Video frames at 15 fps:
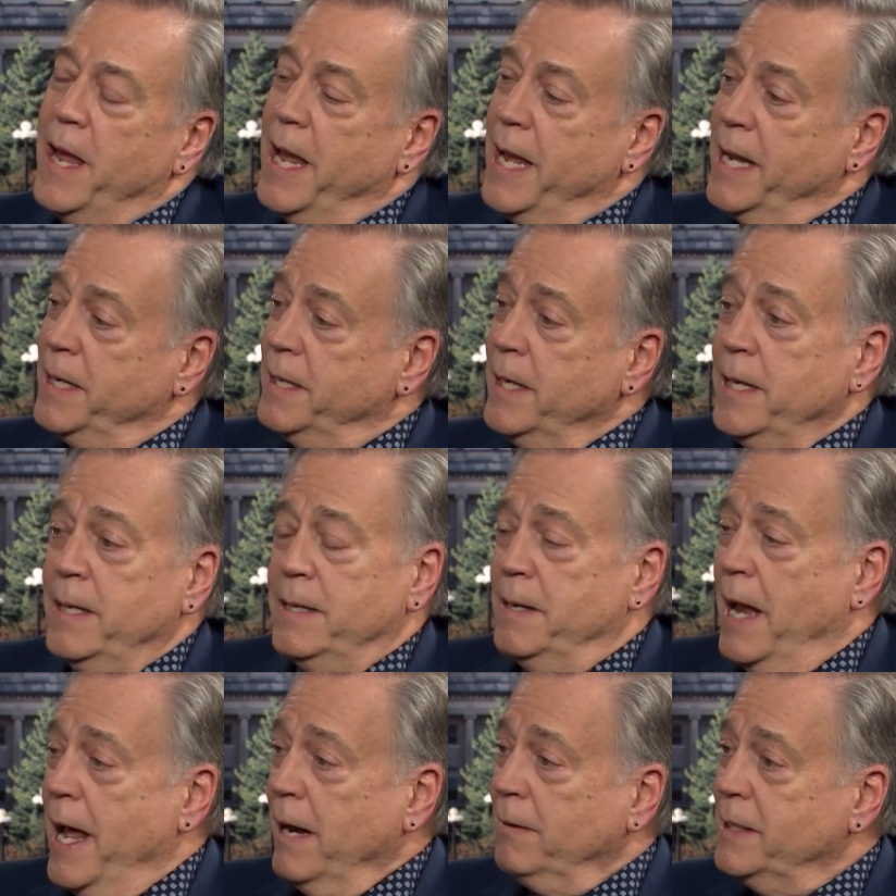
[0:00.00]
And
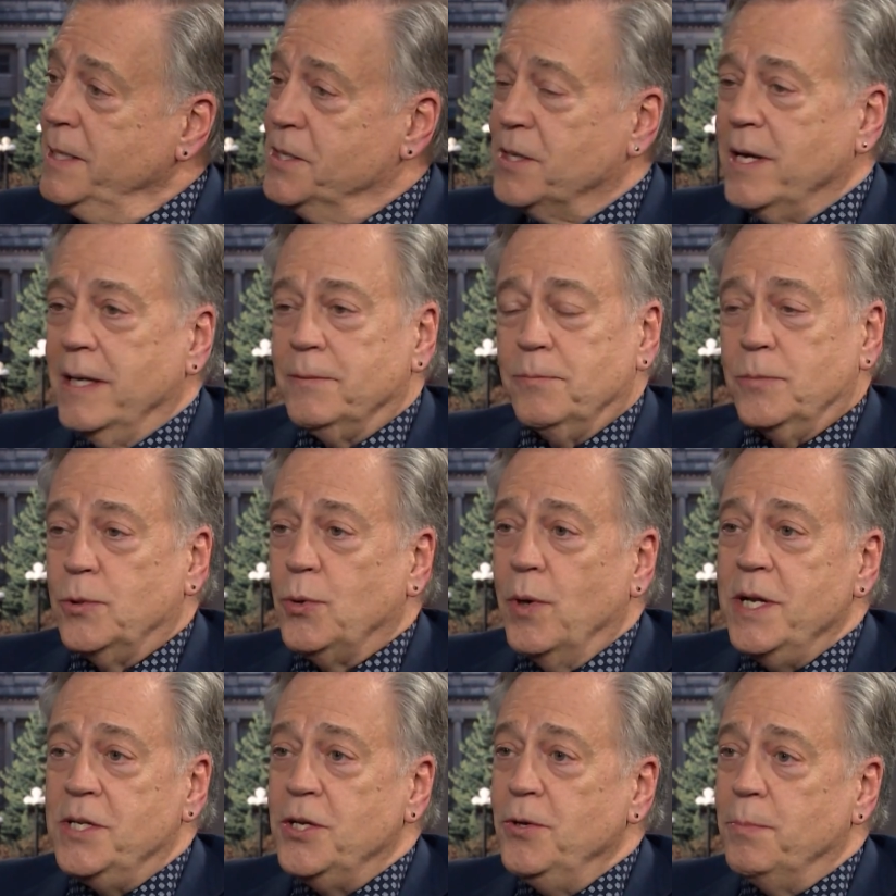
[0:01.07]
now he's got
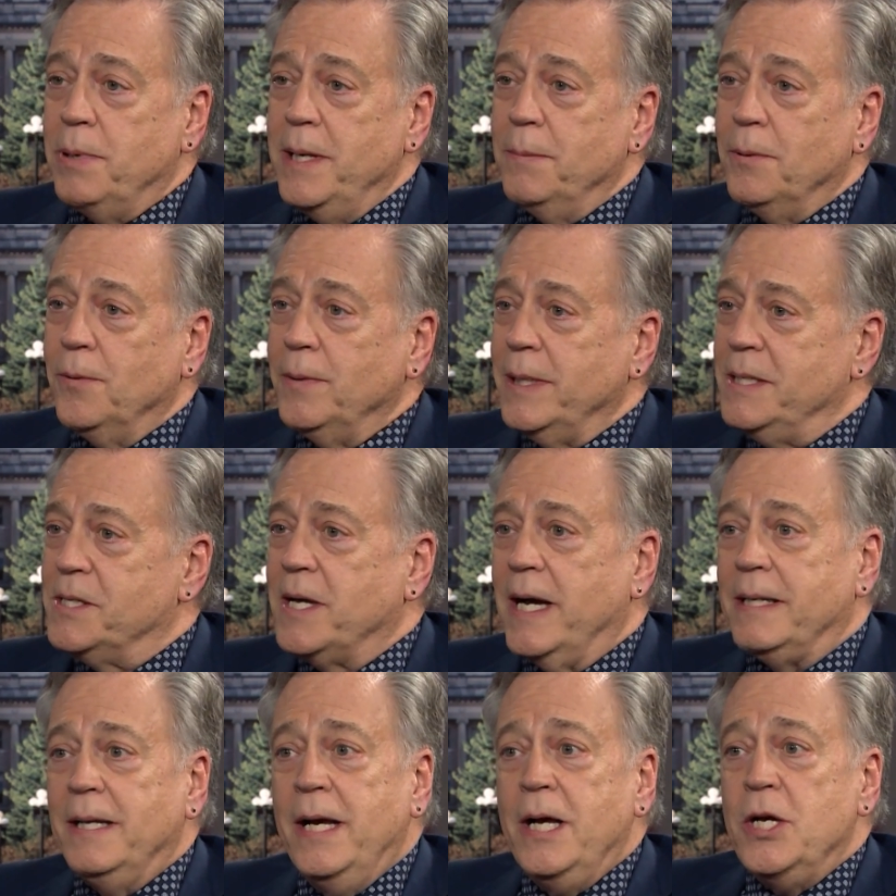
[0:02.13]
22 people. He's
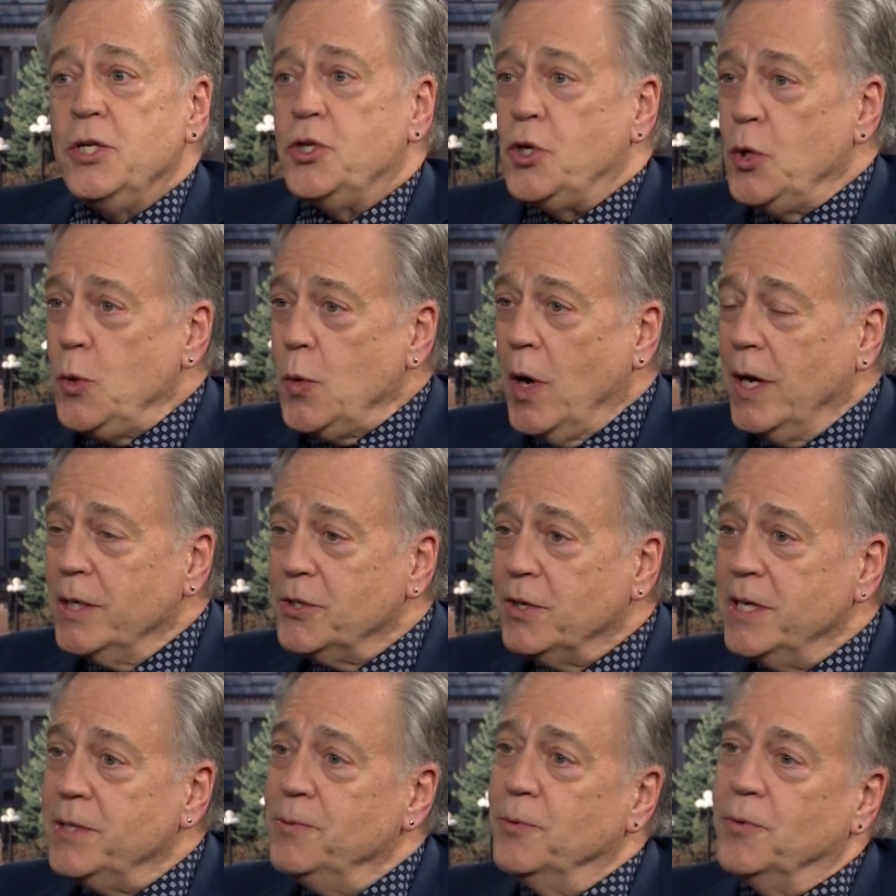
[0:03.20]
got
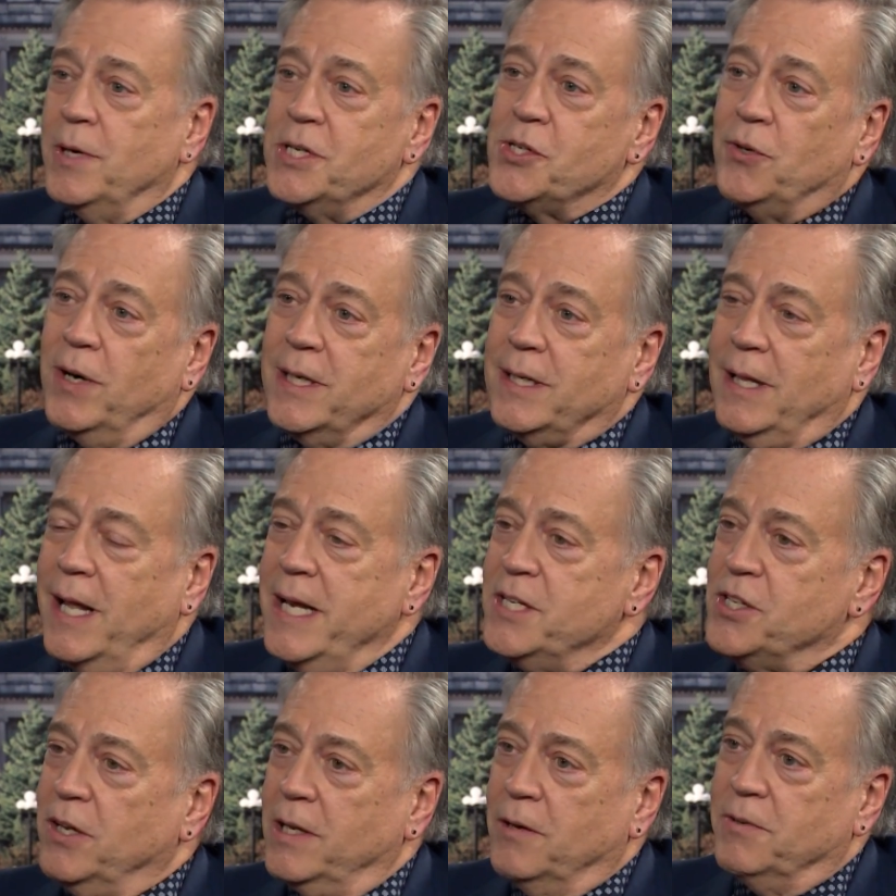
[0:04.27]
200 restaurant
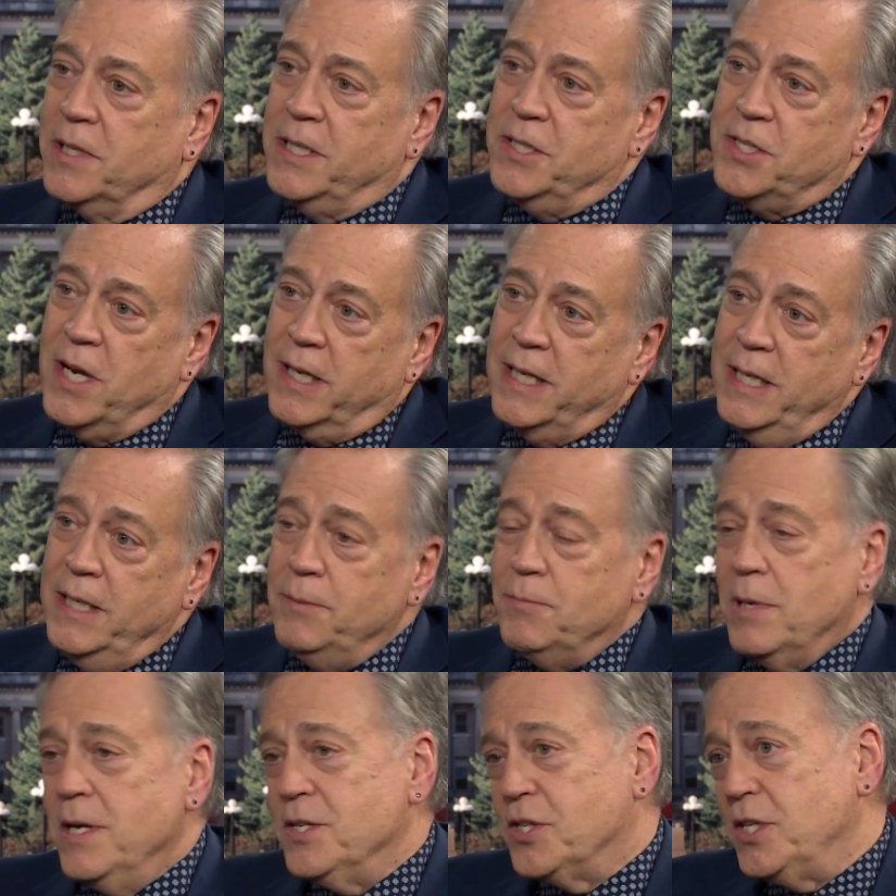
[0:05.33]
clients all over Kentucky,
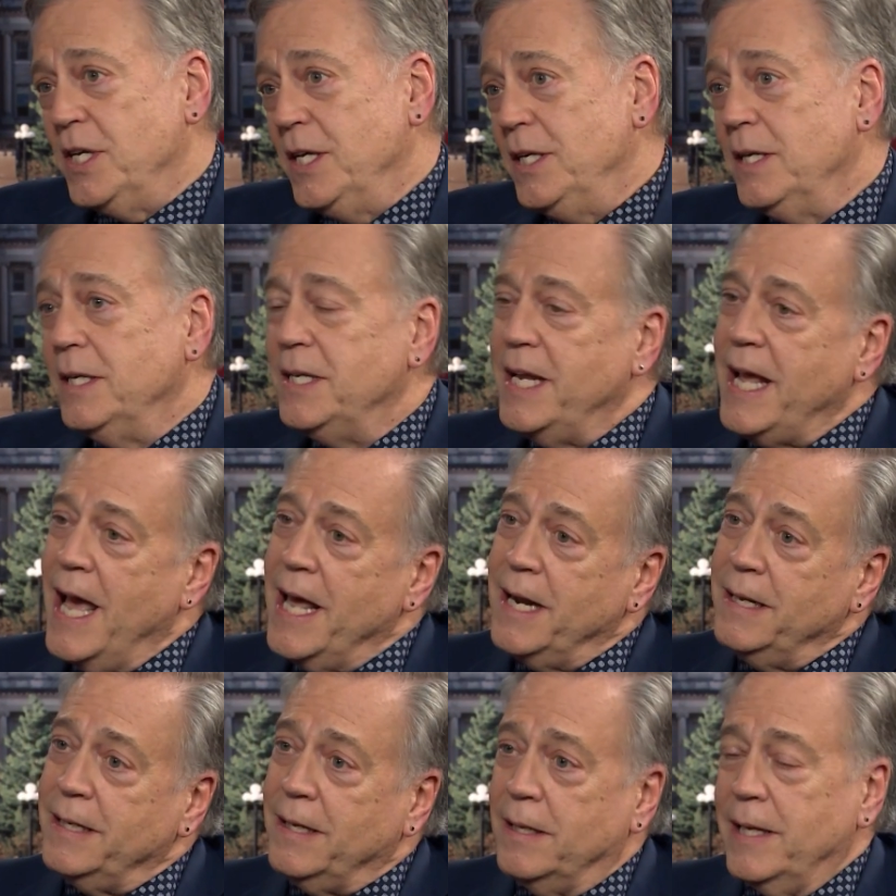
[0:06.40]
Tennessee,
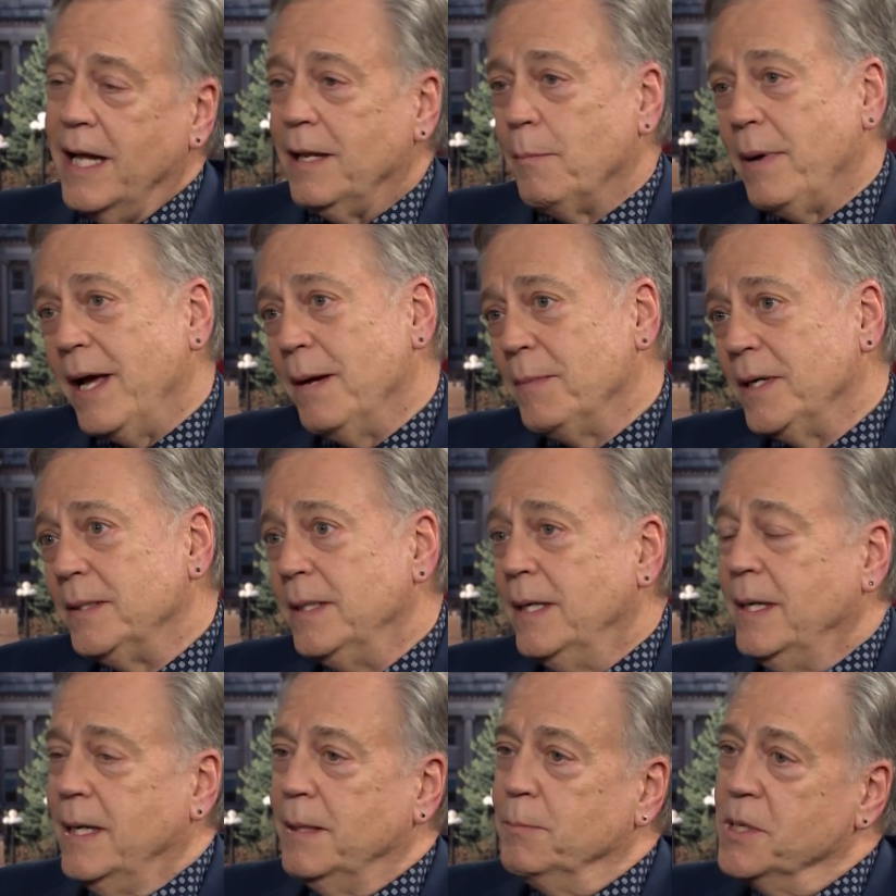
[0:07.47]
Indiana, Alabama,
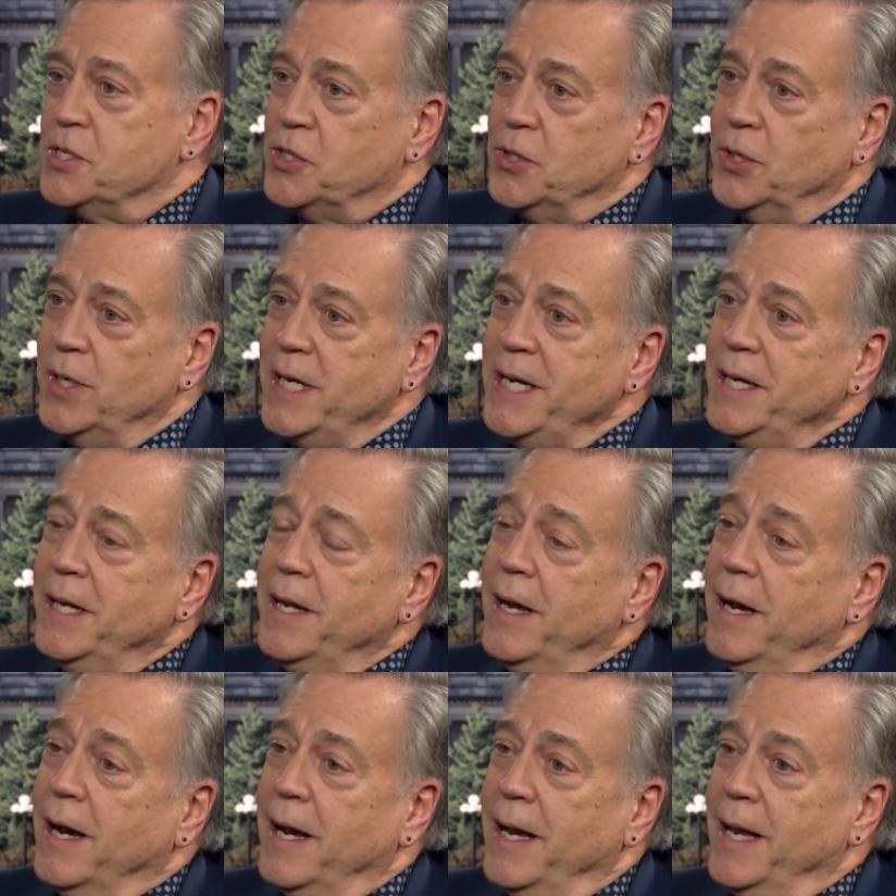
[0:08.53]
Missouri,
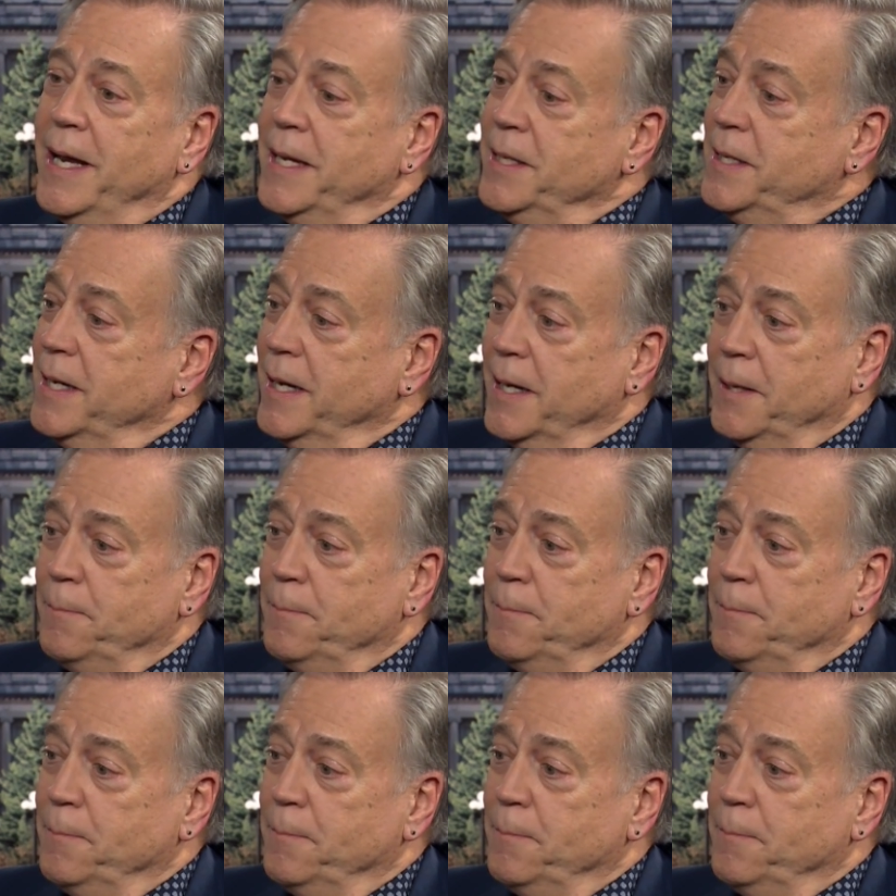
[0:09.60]
and